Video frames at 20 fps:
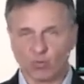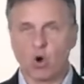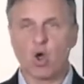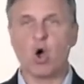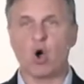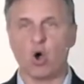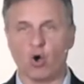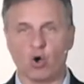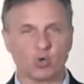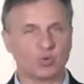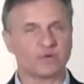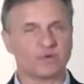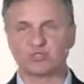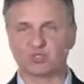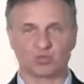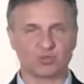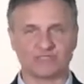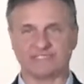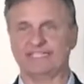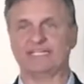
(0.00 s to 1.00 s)
wrong with
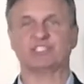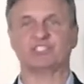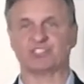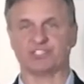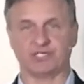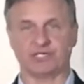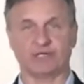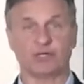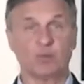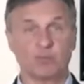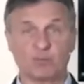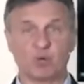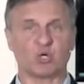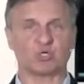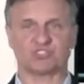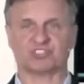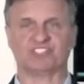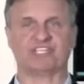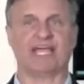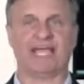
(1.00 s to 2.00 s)
tradition
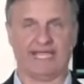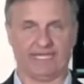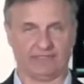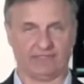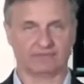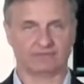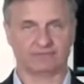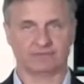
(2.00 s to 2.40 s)
per se.